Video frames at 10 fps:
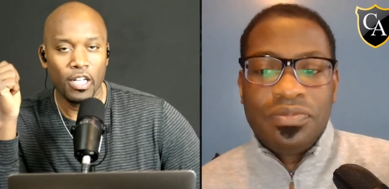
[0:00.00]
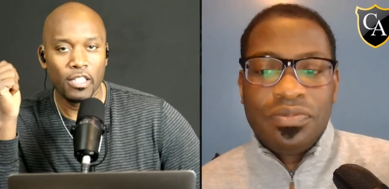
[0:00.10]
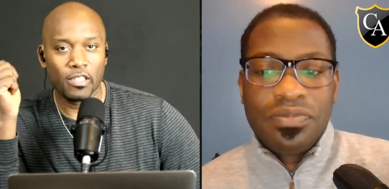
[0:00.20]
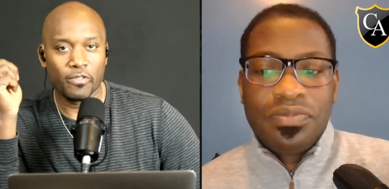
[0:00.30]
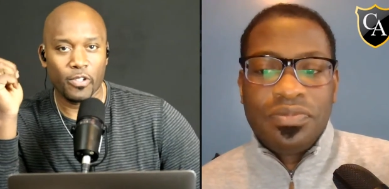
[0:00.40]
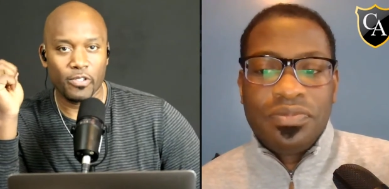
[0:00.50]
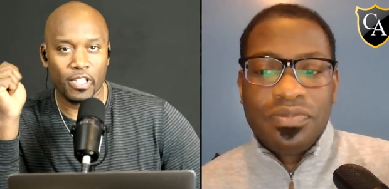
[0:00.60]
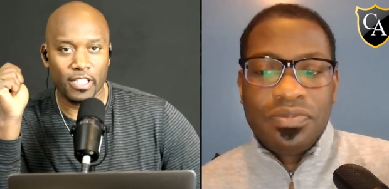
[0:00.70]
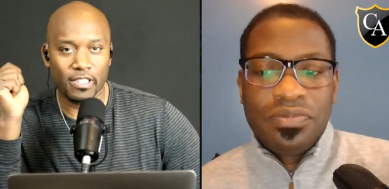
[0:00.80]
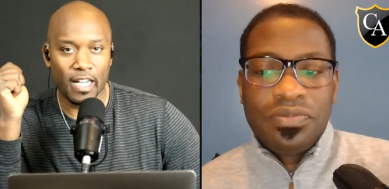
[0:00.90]
Speaker 1: to
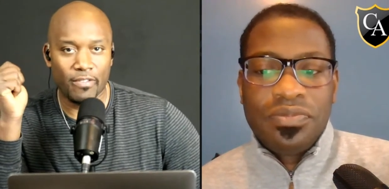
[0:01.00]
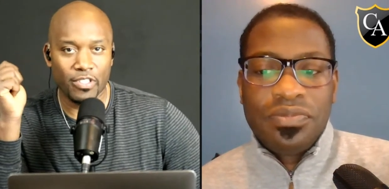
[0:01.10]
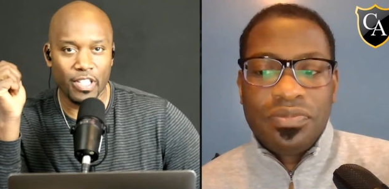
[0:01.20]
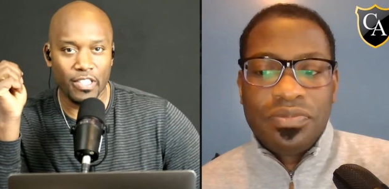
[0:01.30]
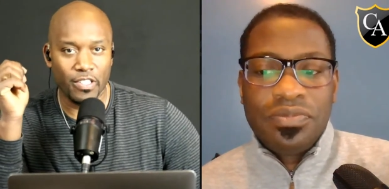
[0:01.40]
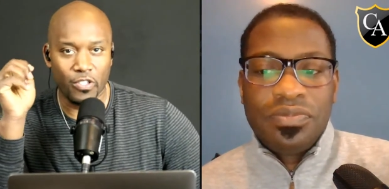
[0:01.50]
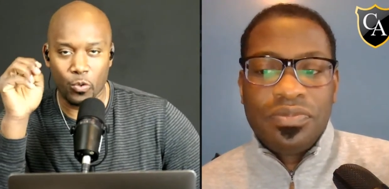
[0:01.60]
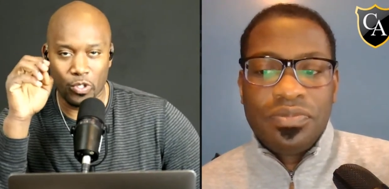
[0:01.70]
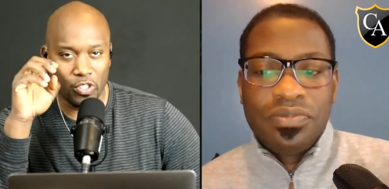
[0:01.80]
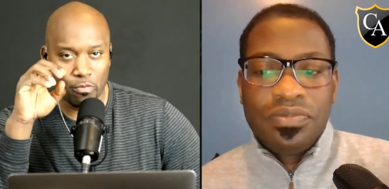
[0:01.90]
further this conversation,
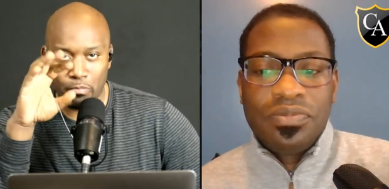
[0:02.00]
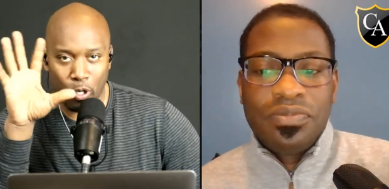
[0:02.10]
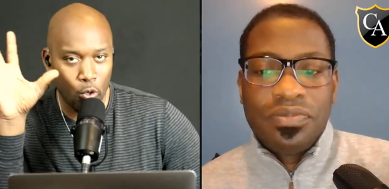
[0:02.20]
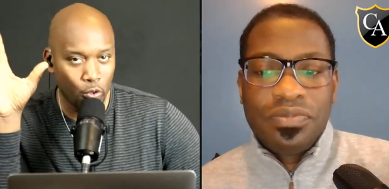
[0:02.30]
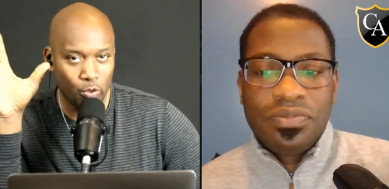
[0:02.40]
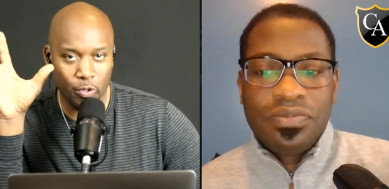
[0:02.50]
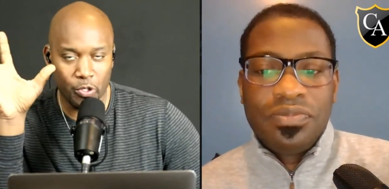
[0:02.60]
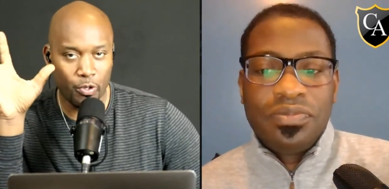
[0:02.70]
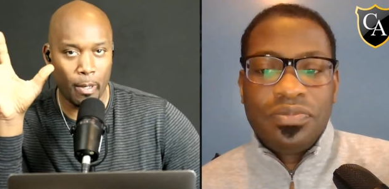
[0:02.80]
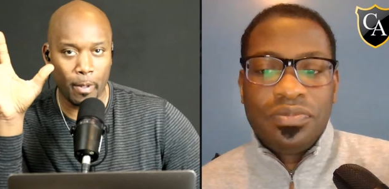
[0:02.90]
to expose what
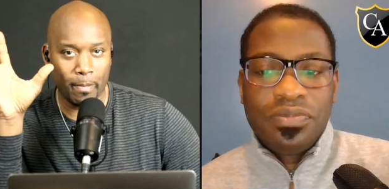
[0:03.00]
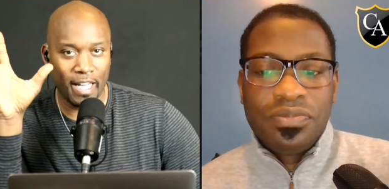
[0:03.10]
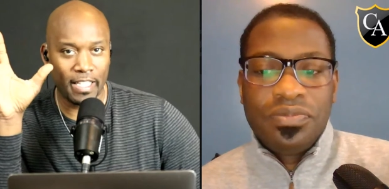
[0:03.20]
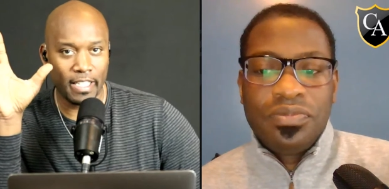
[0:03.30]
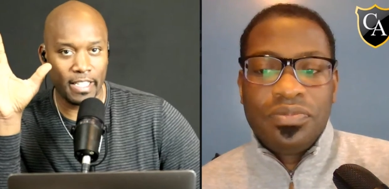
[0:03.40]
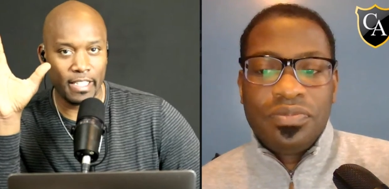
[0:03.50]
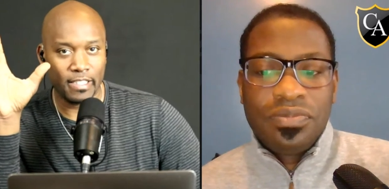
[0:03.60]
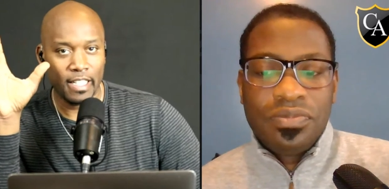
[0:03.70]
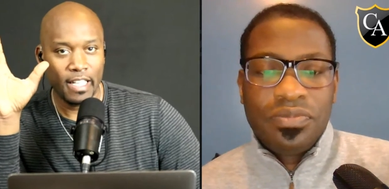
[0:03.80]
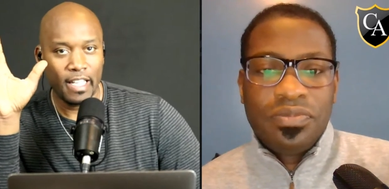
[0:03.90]
trauma bonding
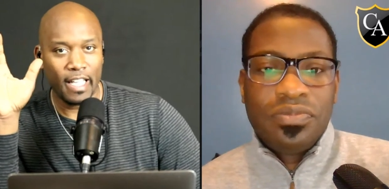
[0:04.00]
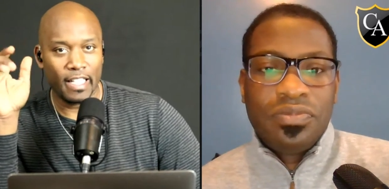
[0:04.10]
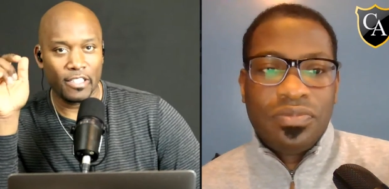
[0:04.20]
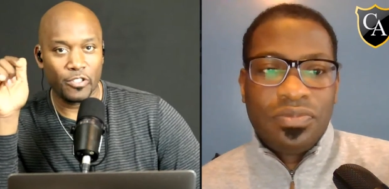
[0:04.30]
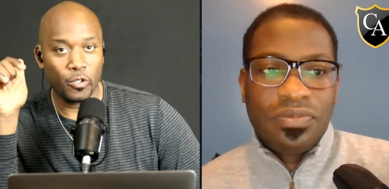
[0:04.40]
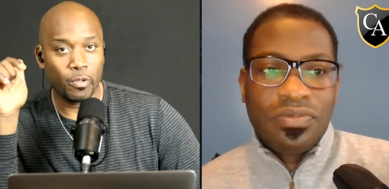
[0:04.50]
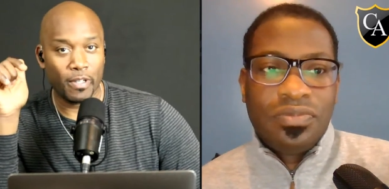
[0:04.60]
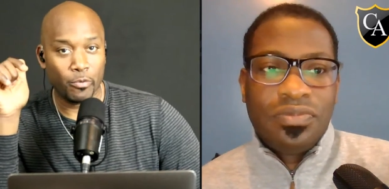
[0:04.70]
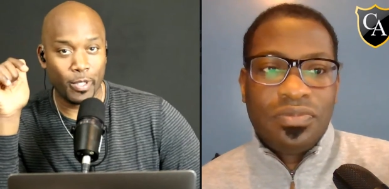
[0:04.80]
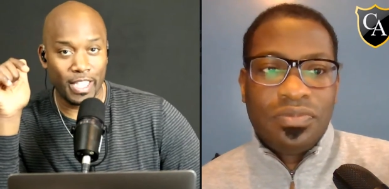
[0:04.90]
is, and to do
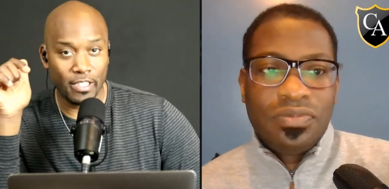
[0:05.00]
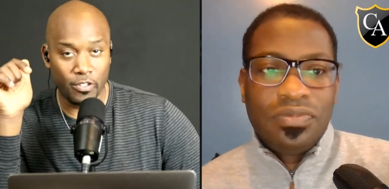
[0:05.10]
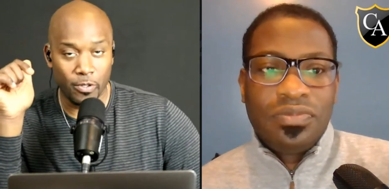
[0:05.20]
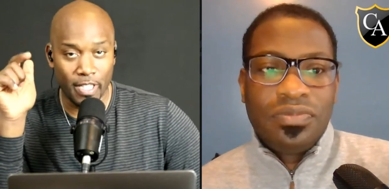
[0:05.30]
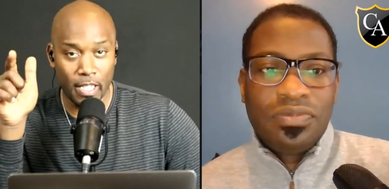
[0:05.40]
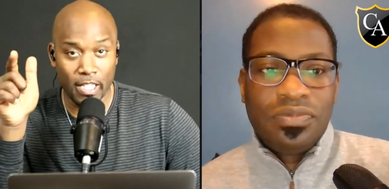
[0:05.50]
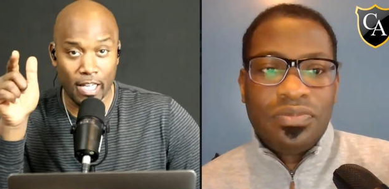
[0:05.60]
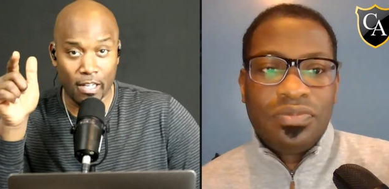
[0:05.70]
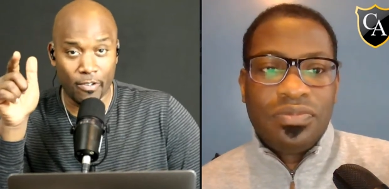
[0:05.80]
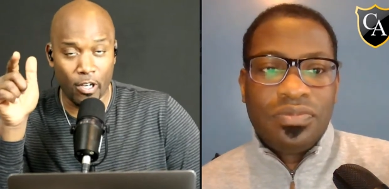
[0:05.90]
whatever we need to do to kick it
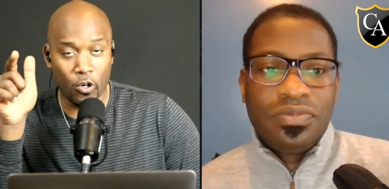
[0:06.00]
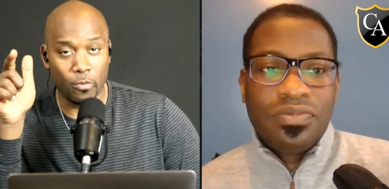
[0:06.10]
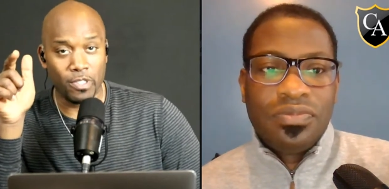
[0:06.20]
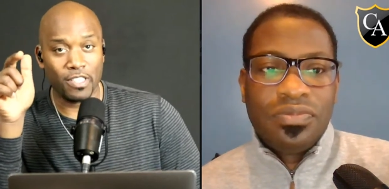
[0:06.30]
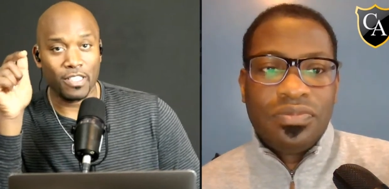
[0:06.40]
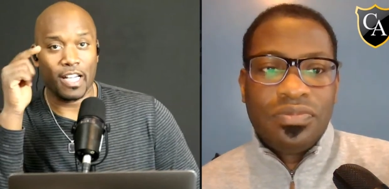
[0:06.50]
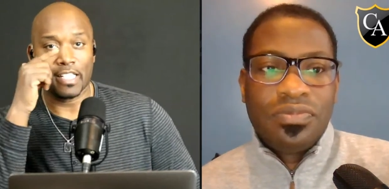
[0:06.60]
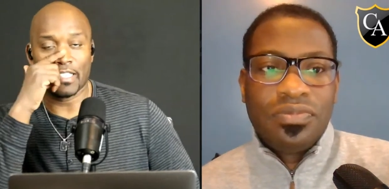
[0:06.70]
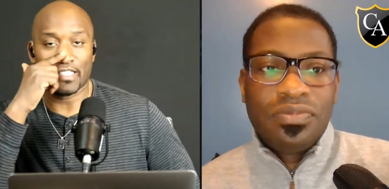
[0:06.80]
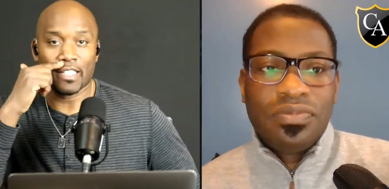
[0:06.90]
out of our homes. Listen,
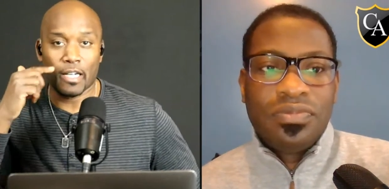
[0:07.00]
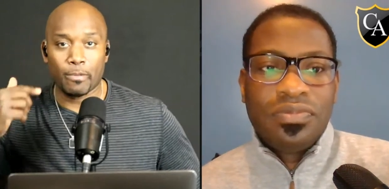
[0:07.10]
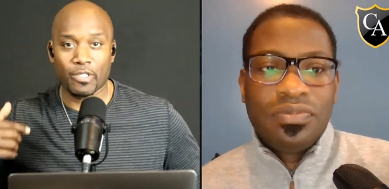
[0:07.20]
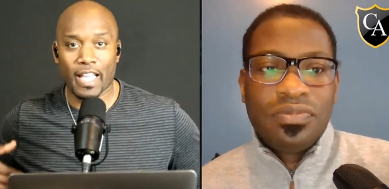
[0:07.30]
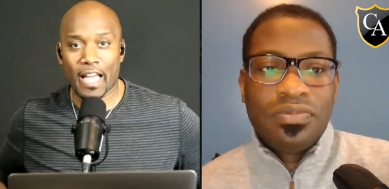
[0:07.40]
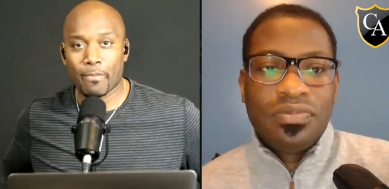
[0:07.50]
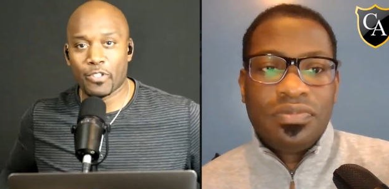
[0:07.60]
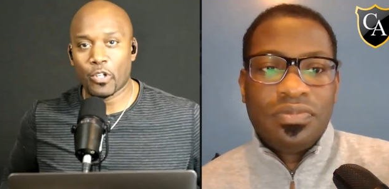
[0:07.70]
guys, this is the Couples Academy show.